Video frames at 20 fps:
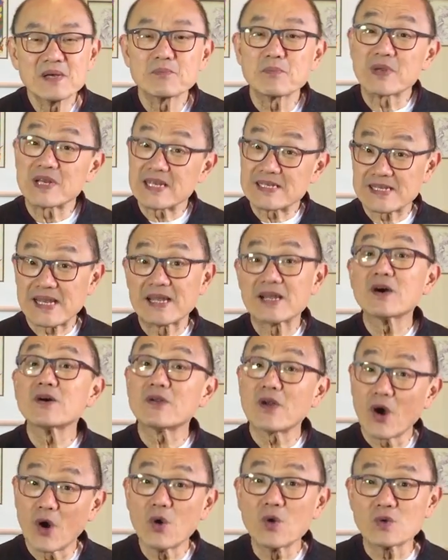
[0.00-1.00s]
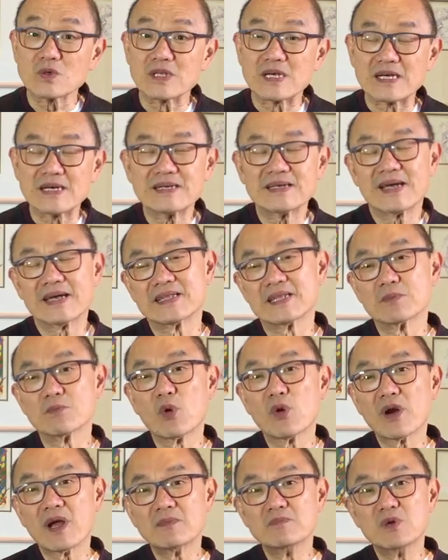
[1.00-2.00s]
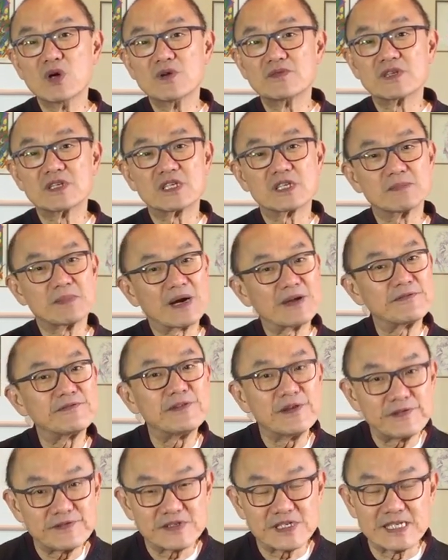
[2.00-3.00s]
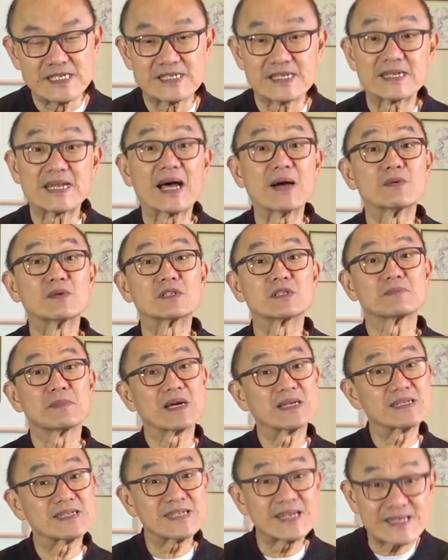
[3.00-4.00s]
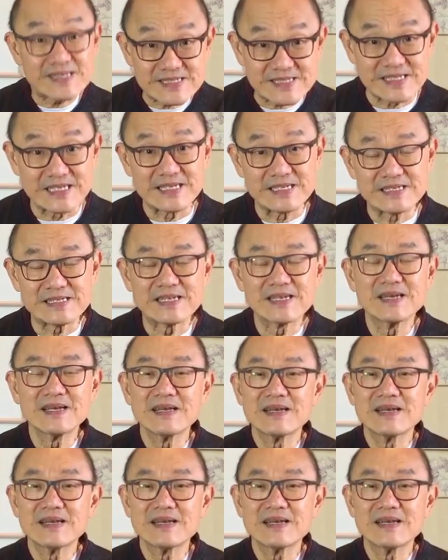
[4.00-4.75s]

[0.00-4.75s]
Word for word: But as I got older and the more I moved into my 50s and now into my 60s,